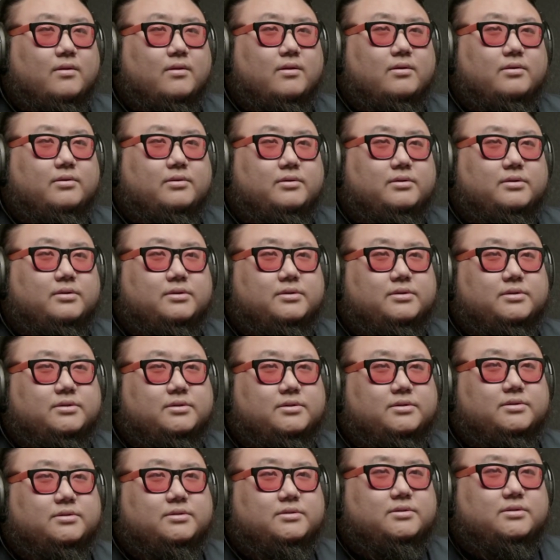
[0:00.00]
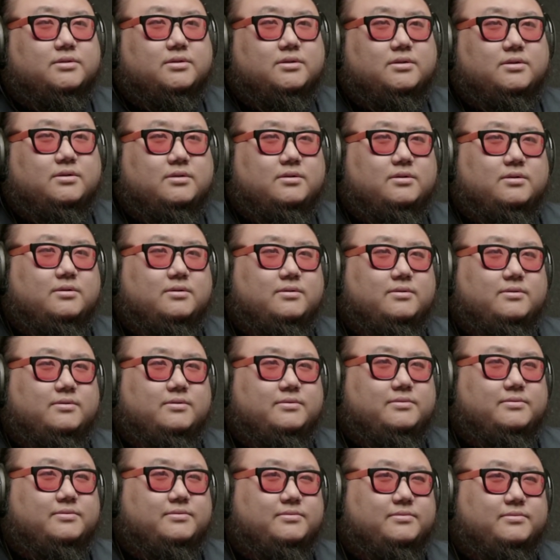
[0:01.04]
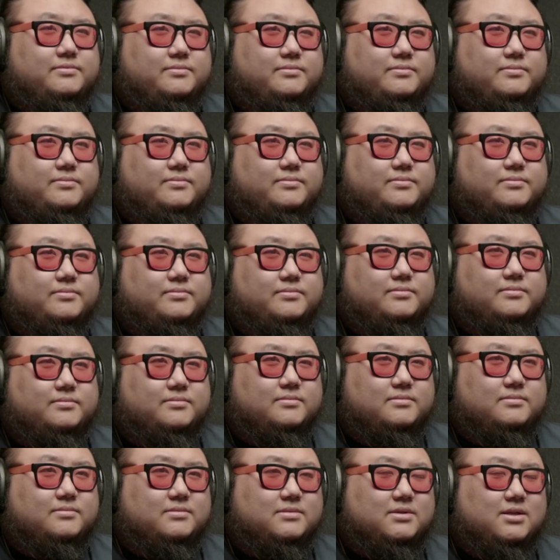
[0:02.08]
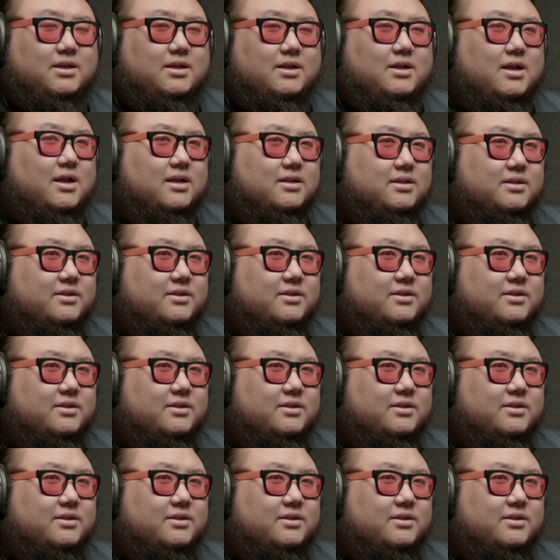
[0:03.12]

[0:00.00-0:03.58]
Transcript: And